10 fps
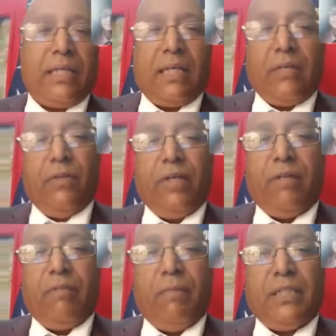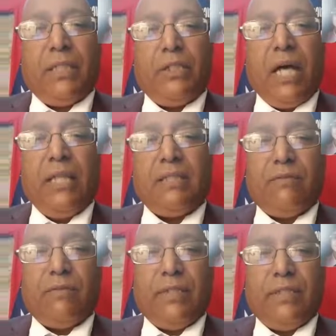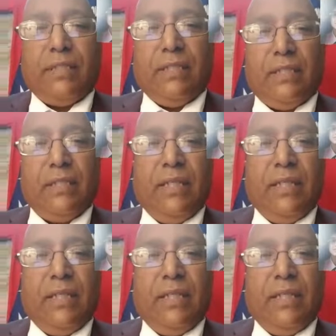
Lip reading: career of Mitchell Johnson, for instance.